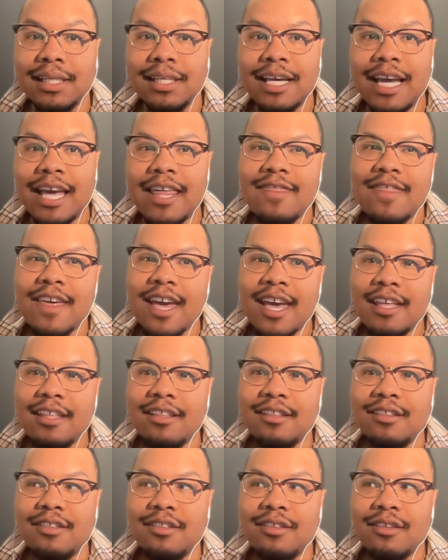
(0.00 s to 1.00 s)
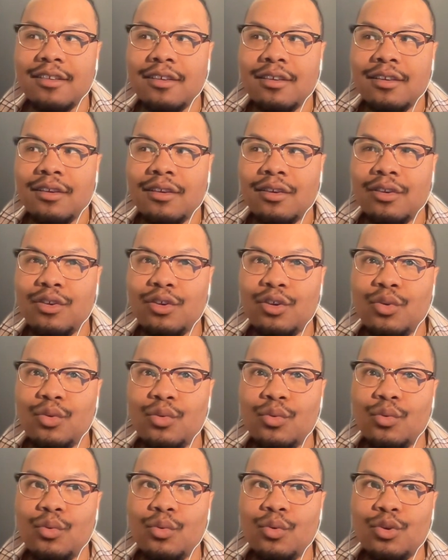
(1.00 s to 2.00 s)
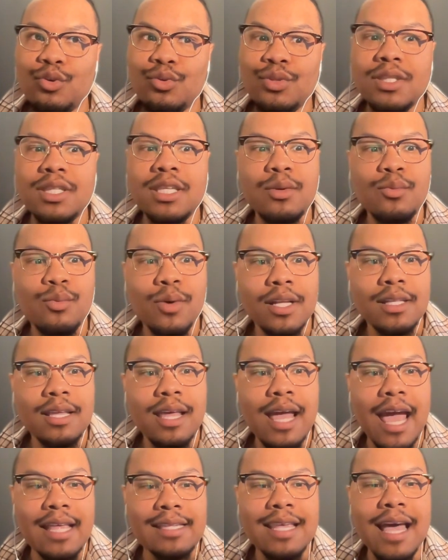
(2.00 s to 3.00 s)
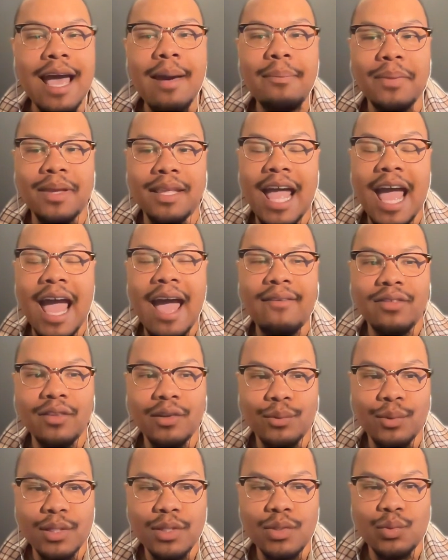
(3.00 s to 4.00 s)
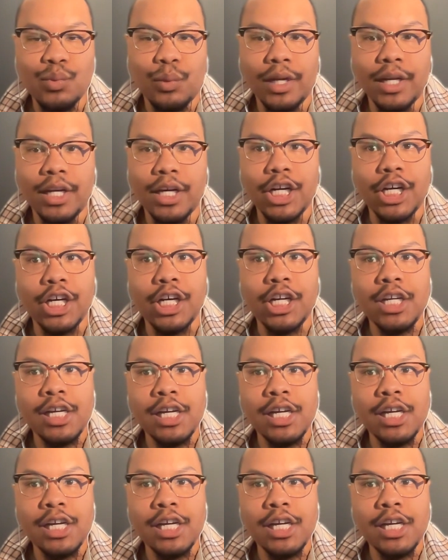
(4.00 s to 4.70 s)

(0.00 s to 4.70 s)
And then you see what has happened afterwards, where,